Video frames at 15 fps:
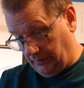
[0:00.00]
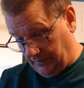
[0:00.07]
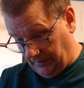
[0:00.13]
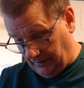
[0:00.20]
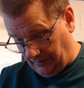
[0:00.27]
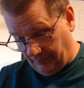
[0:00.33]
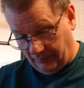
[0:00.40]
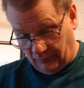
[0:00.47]

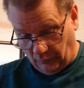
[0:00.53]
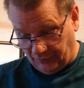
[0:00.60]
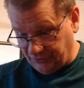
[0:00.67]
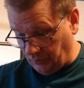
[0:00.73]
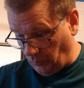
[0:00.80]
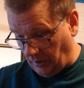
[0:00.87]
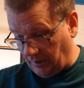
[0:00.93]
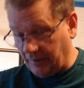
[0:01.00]
Yeah, once
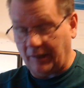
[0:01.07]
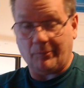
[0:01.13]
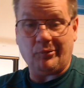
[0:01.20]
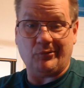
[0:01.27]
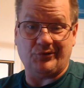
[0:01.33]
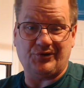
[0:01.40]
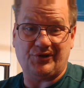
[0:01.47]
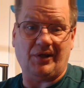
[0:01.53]
in a while I got to
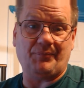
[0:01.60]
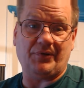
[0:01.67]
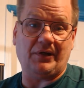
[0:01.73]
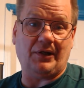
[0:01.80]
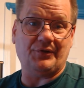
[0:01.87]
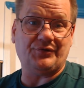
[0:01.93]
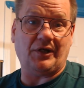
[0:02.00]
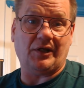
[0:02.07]
pull something else